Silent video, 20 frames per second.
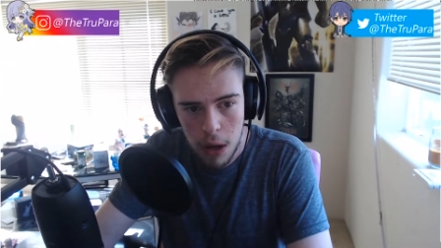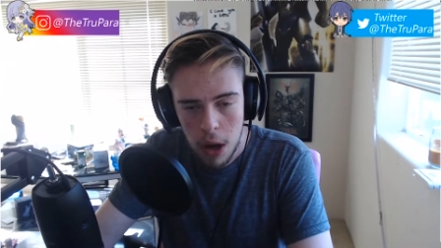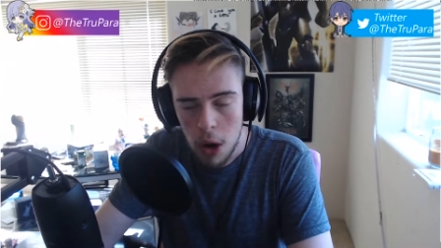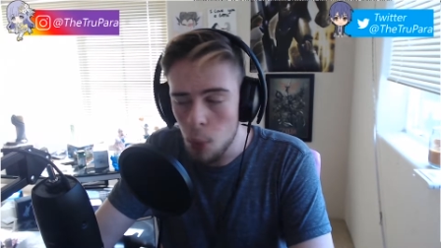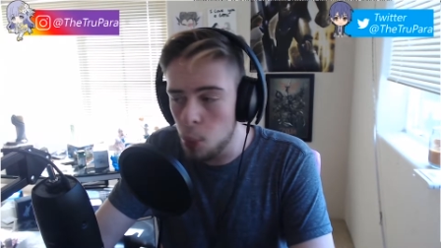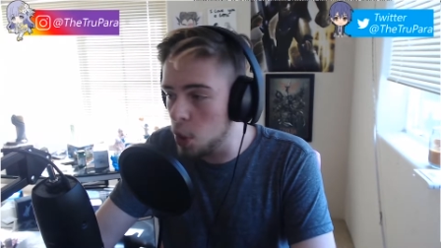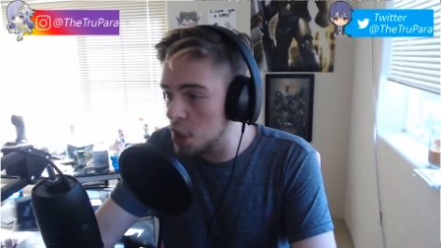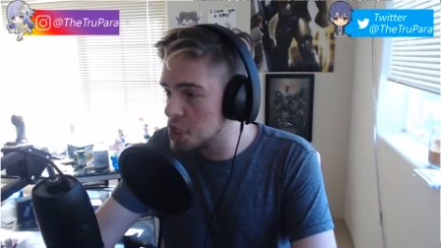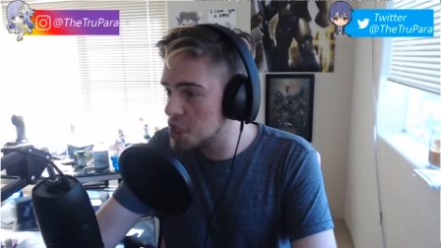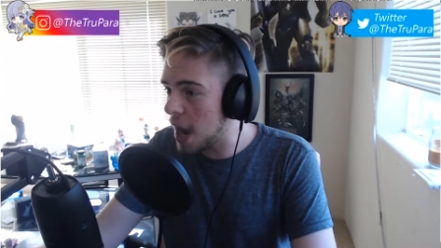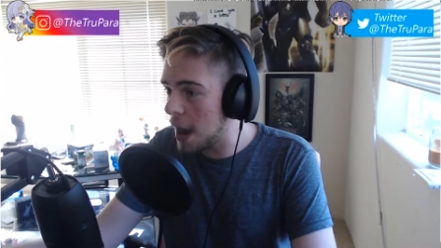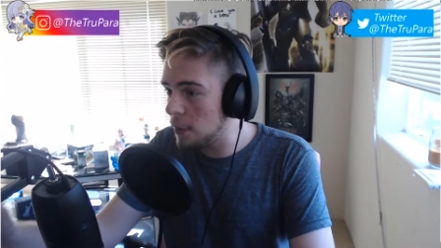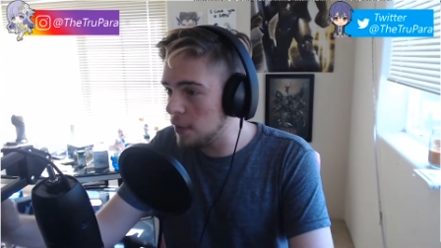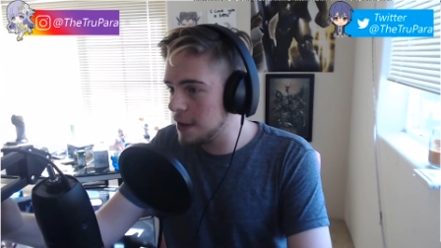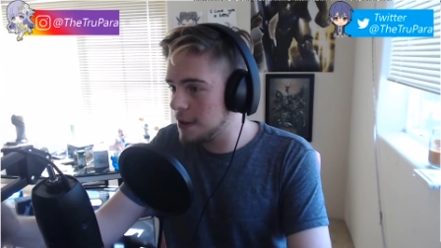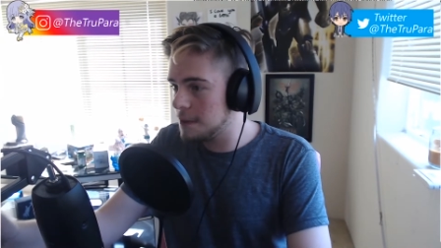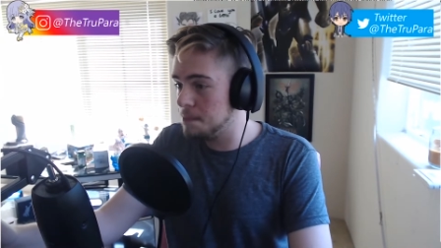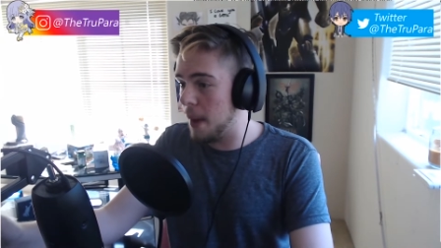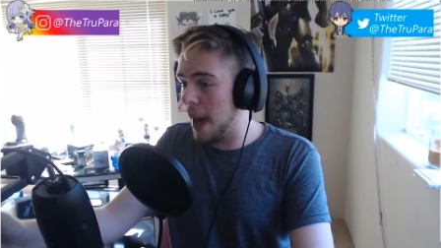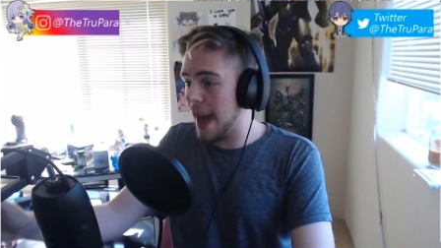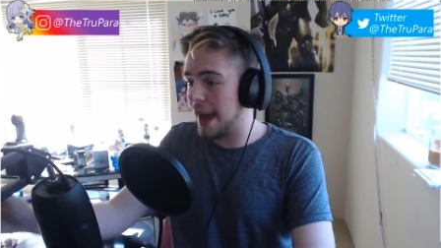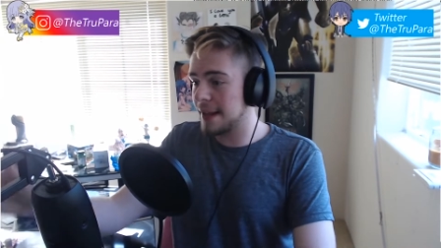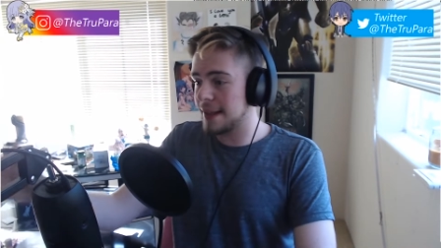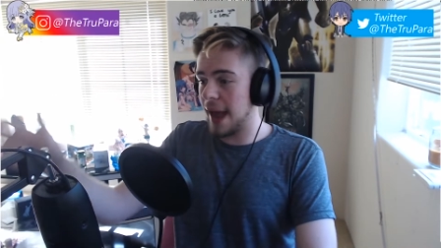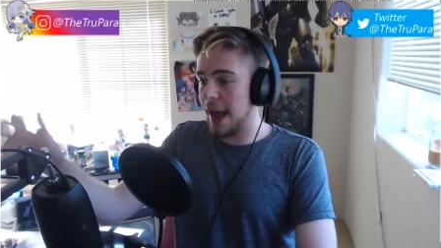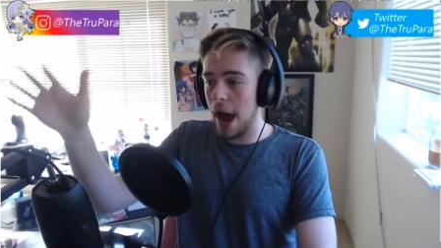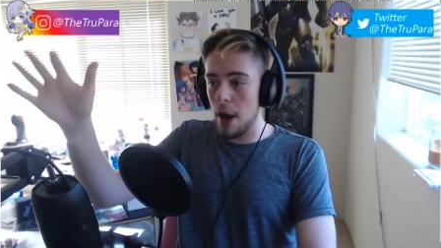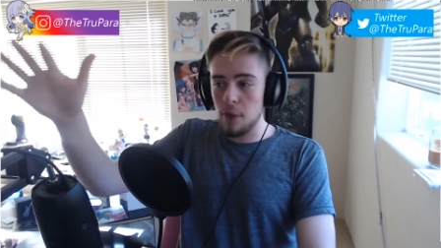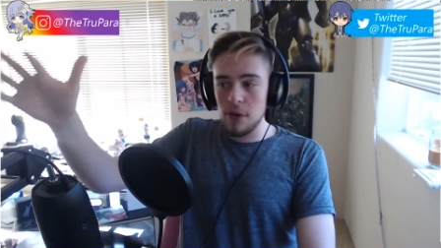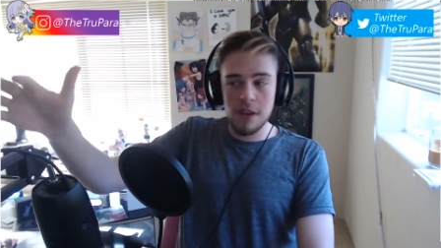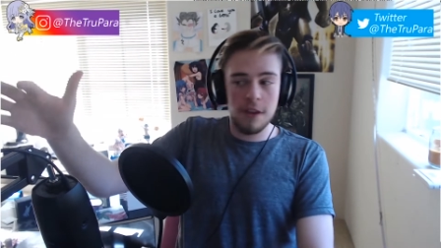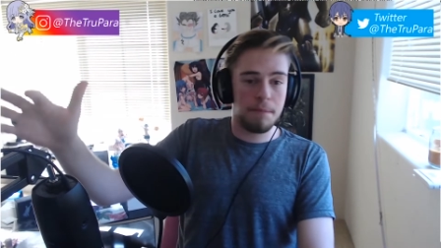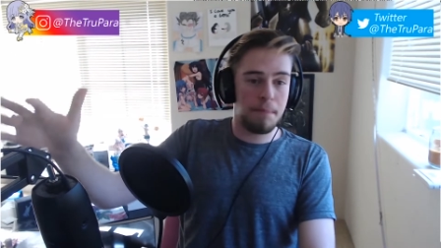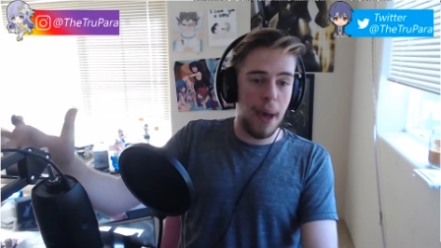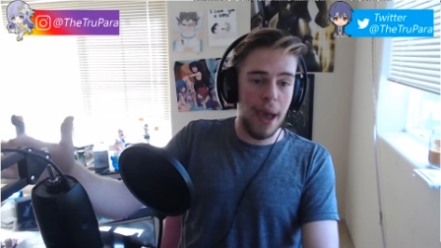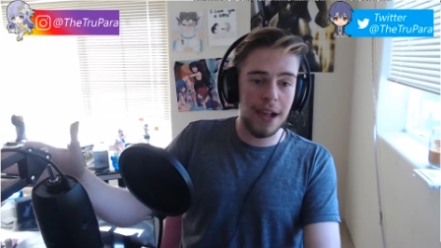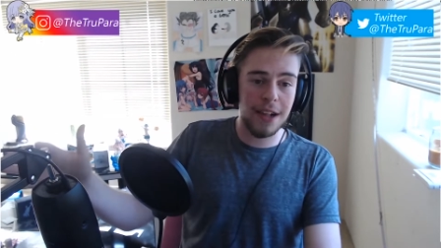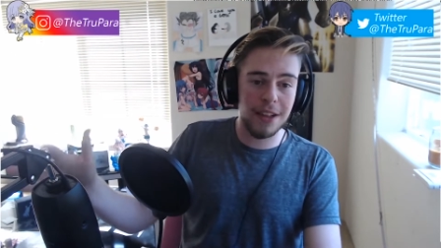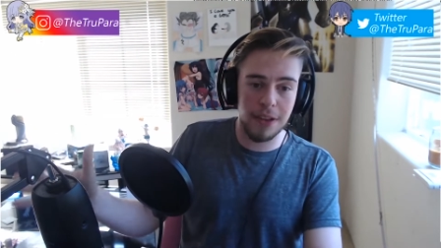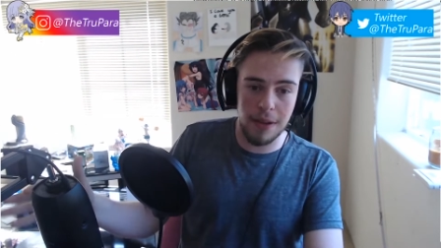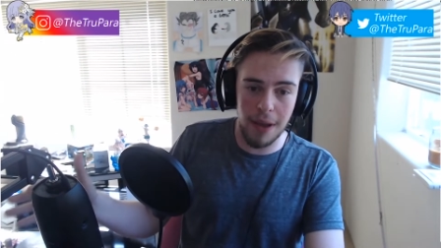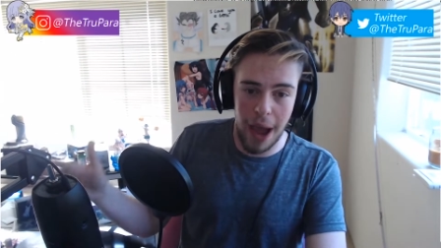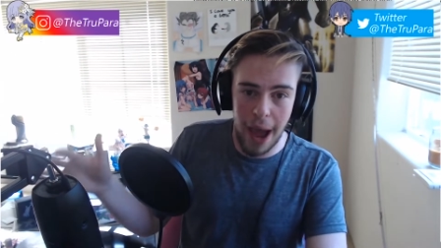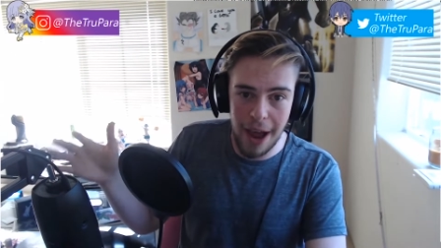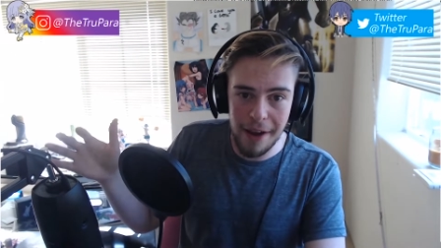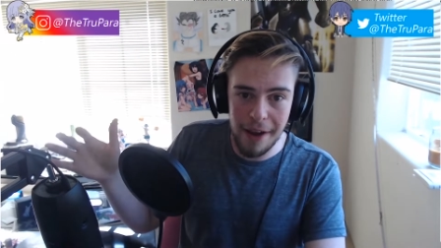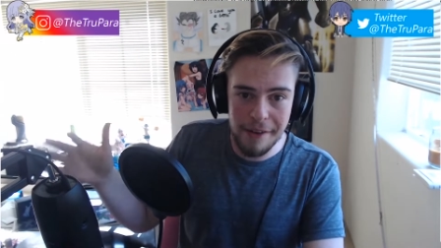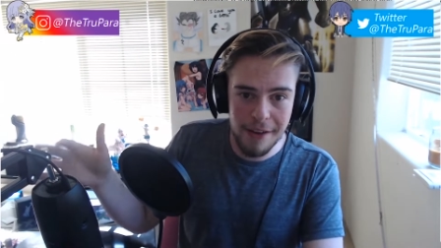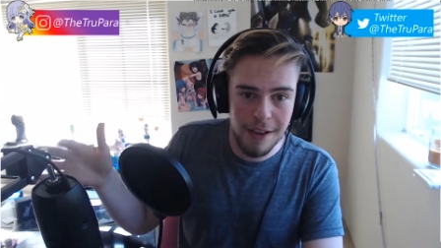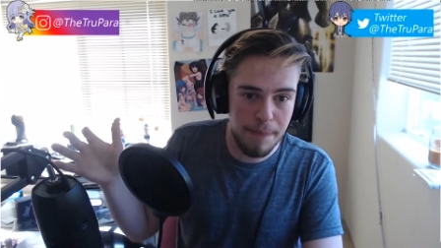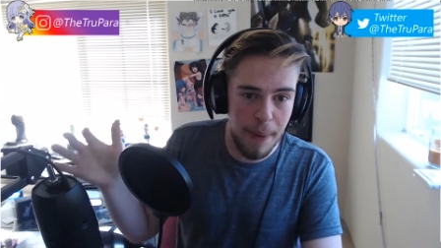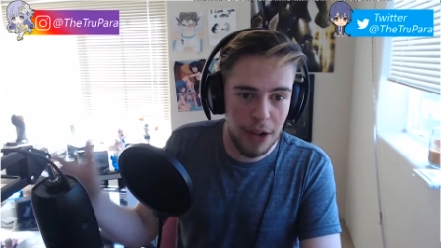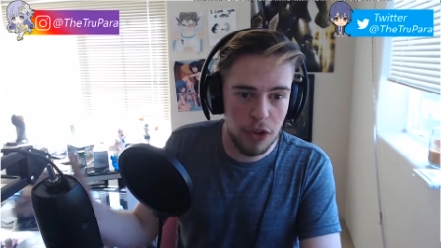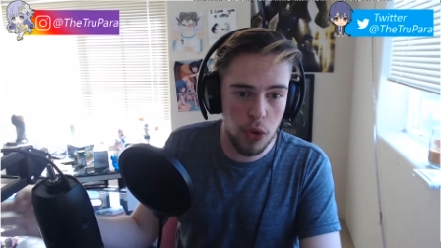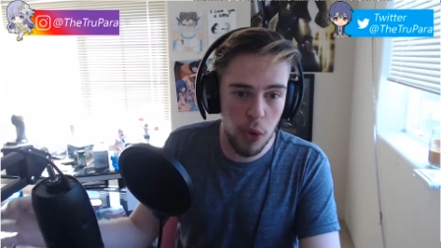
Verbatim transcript: Which I respect. I respect